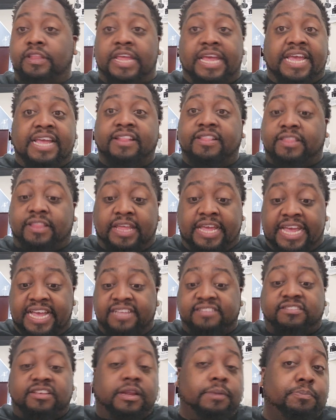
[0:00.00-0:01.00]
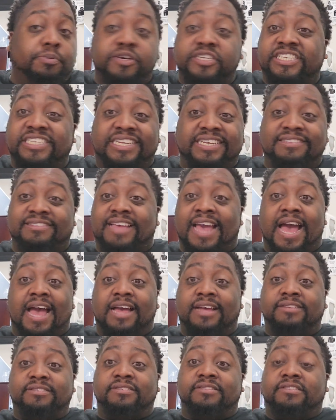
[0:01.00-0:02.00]
He's gonna push these
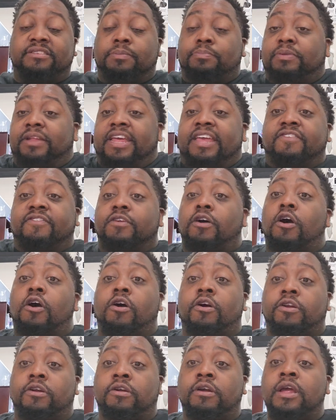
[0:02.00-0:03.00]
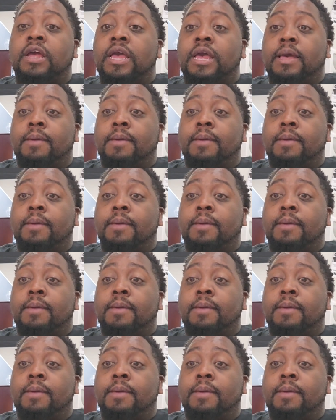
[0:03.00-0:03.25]
guys to play even harder,